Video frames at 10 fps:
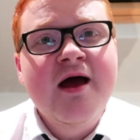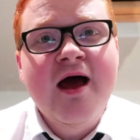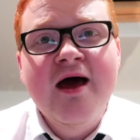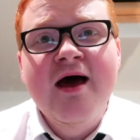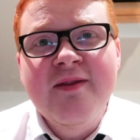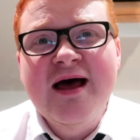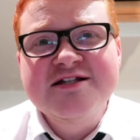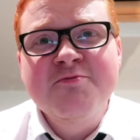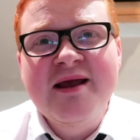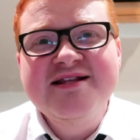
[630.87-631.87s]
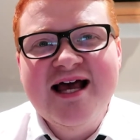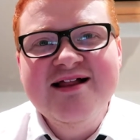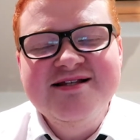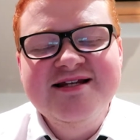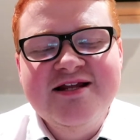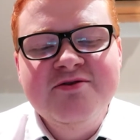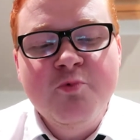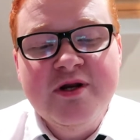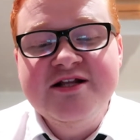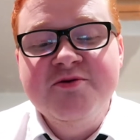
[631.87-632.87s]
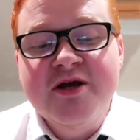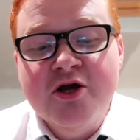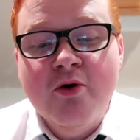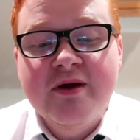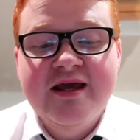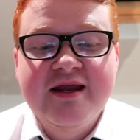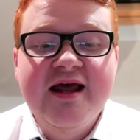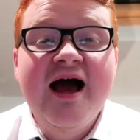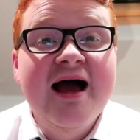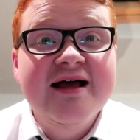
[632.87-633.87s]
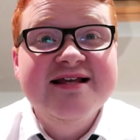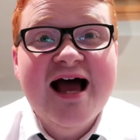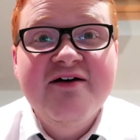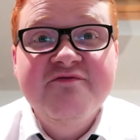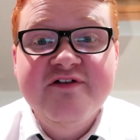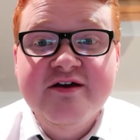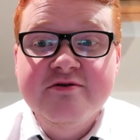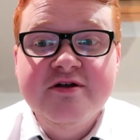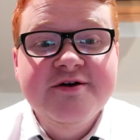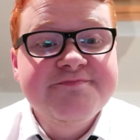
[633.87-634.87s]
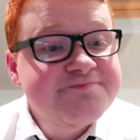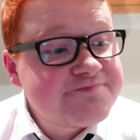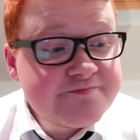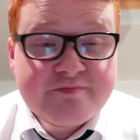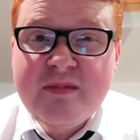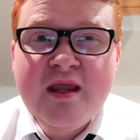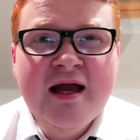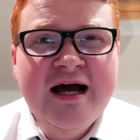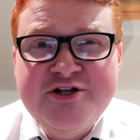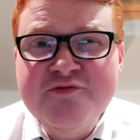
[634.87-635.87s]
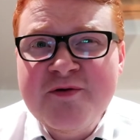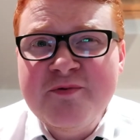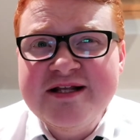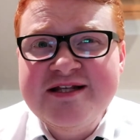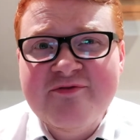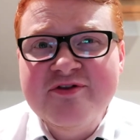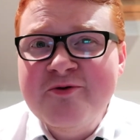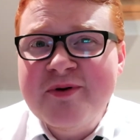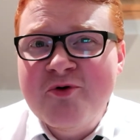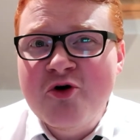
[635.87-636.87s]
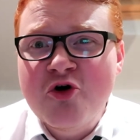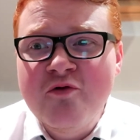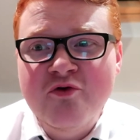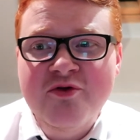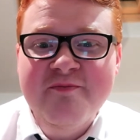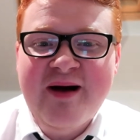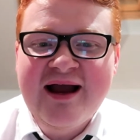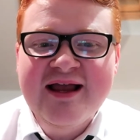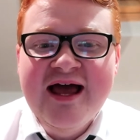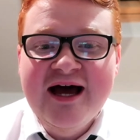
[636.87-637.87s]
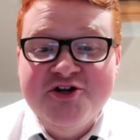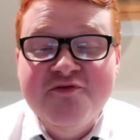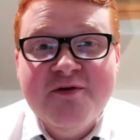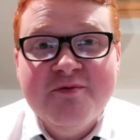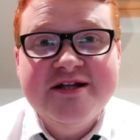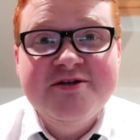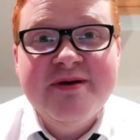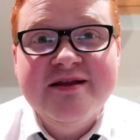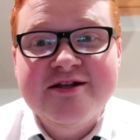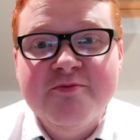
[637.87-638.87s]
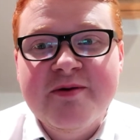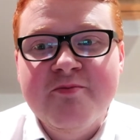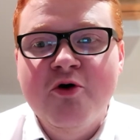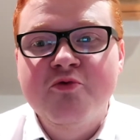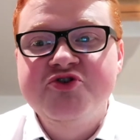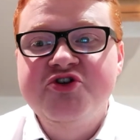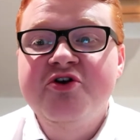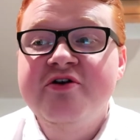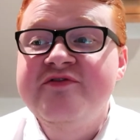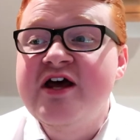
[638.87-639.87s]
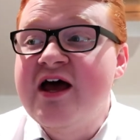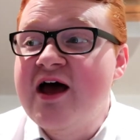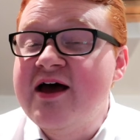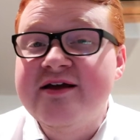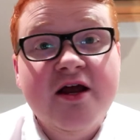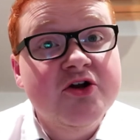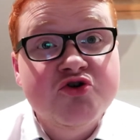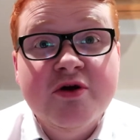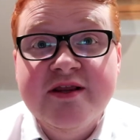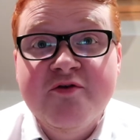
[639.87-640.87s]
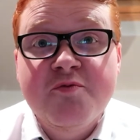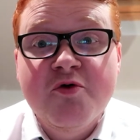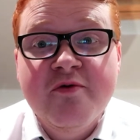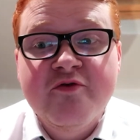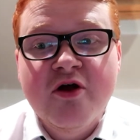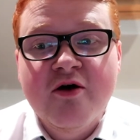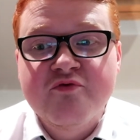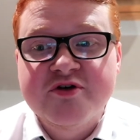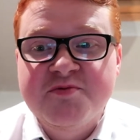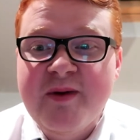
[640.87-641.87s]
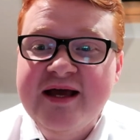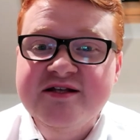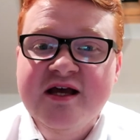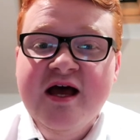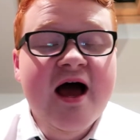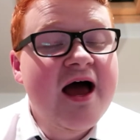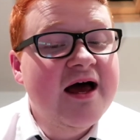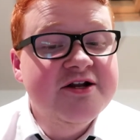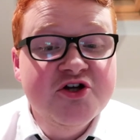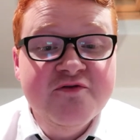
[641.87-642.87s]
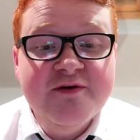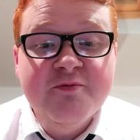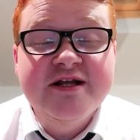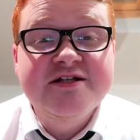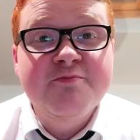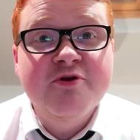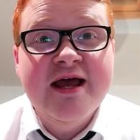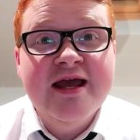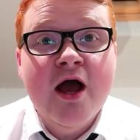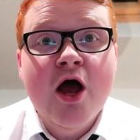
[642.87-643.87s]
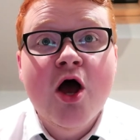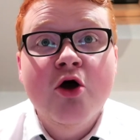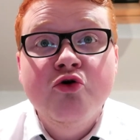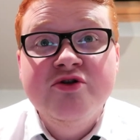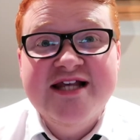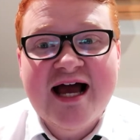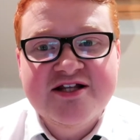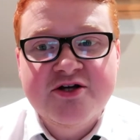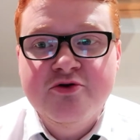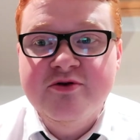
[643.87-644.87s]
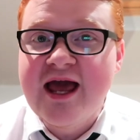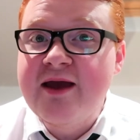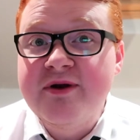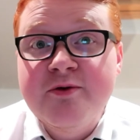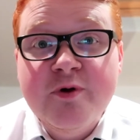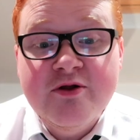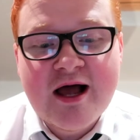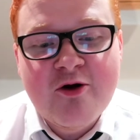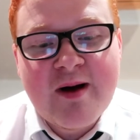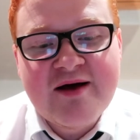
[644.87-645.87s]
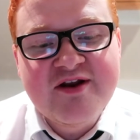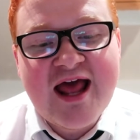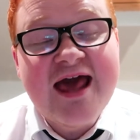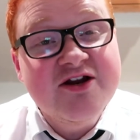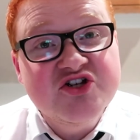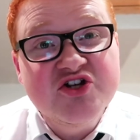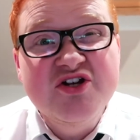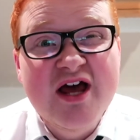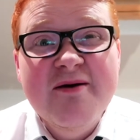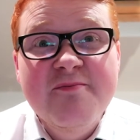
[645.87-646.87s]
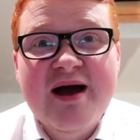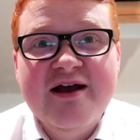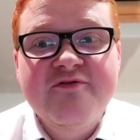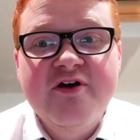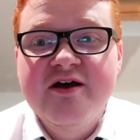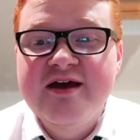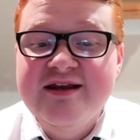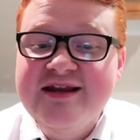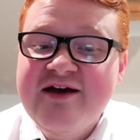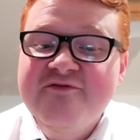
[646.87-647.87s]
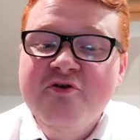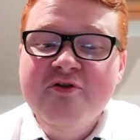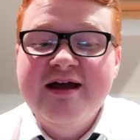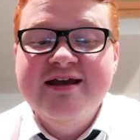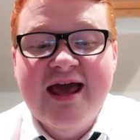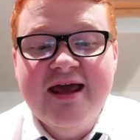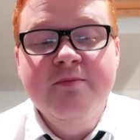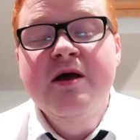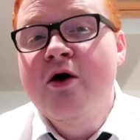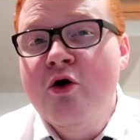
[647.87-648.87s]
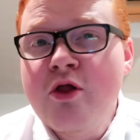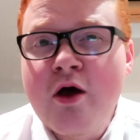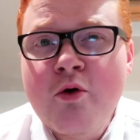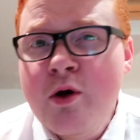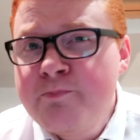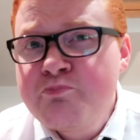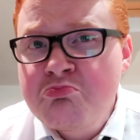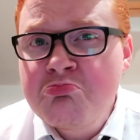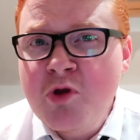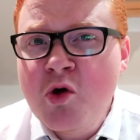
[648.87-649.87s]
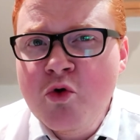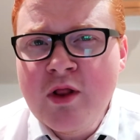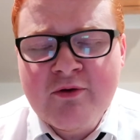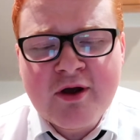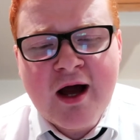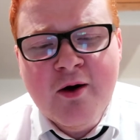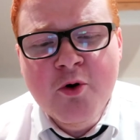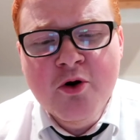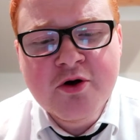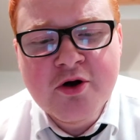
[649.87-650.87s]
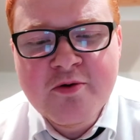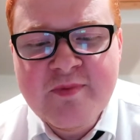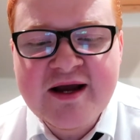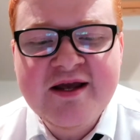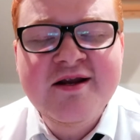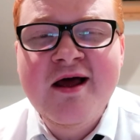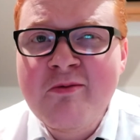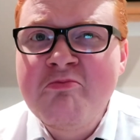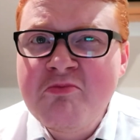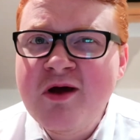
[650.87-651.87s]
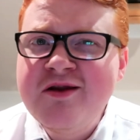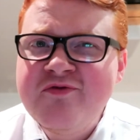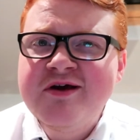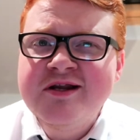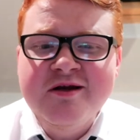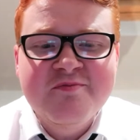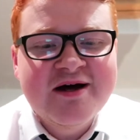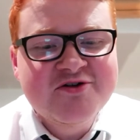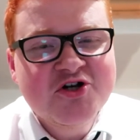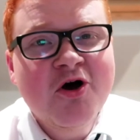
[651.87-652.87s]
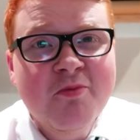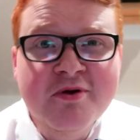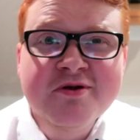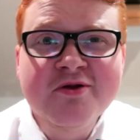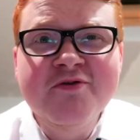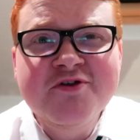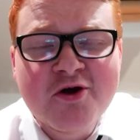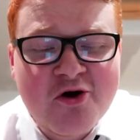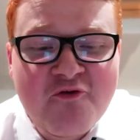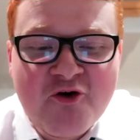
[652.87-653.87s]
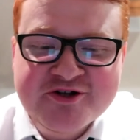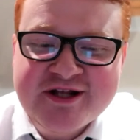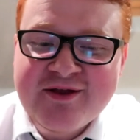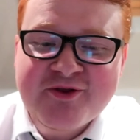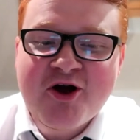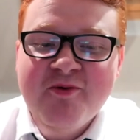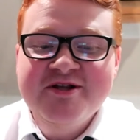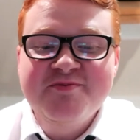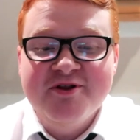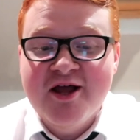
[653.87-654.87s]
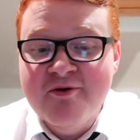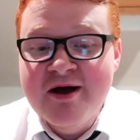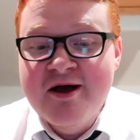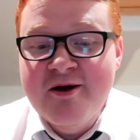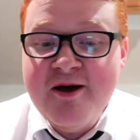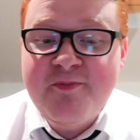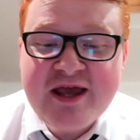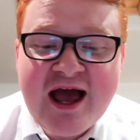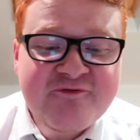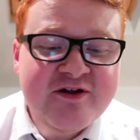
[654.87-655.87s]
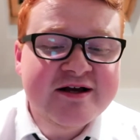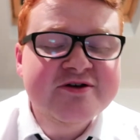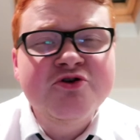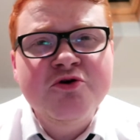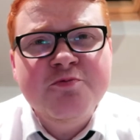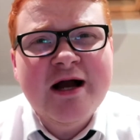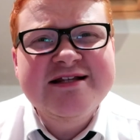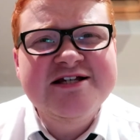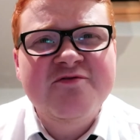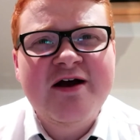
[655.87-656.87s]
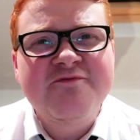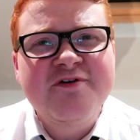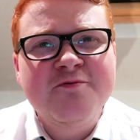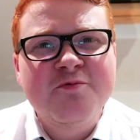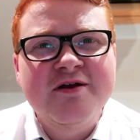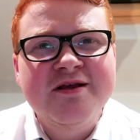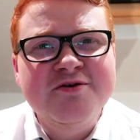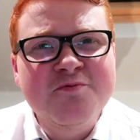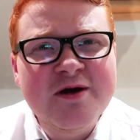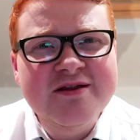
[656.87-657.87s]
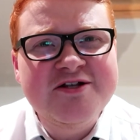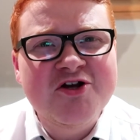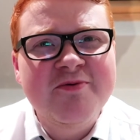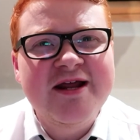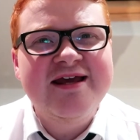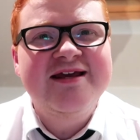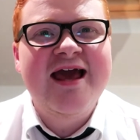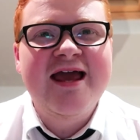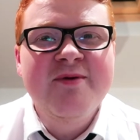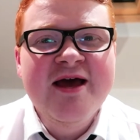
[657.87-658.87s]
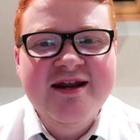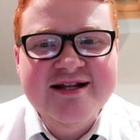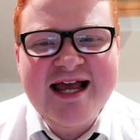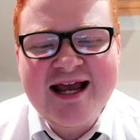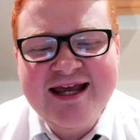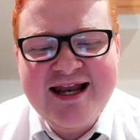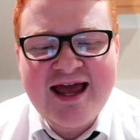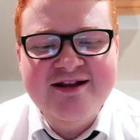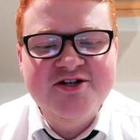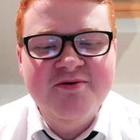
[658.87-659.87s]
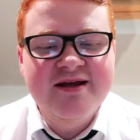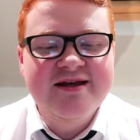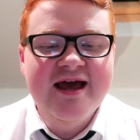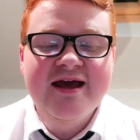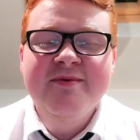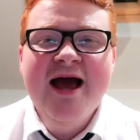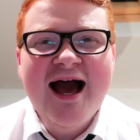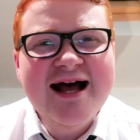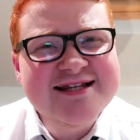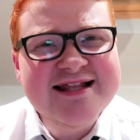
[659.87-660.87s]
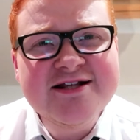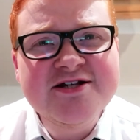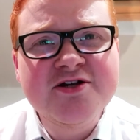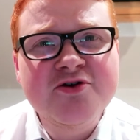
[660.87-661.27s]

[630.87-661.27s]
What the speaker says: And that's the mentality we need to be going in at Anfield. I do think we need to have a little bit more cover at the back. I do think we need to be a little bit more reserved and treat Liverpool with a lot of respect. I do think we need to play a good tactical game, and it will help having Ederson back in net for that game. Although, don't rule out Kyle Walker going back in there. I don't think he did a bad job. We'll tell your thoughts that in the comments below. But yeah, I felt like it was good practice for Anfield, really. It was a really dominating game, an attacking end-to-end game. Atalanta's a